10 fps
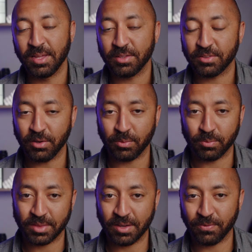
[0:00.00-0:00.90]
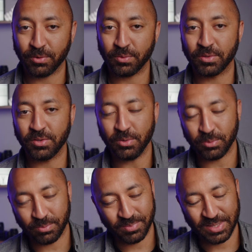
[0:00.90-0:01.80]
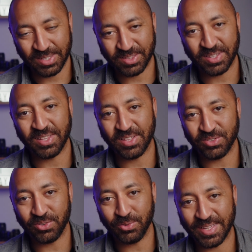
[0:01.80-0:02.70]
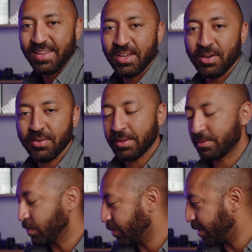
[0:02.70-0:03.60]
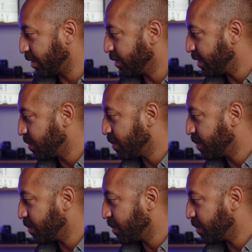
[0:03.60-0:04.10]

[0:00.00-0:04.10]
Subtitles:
So without further ado, let's get into it. Okay, so we're here in the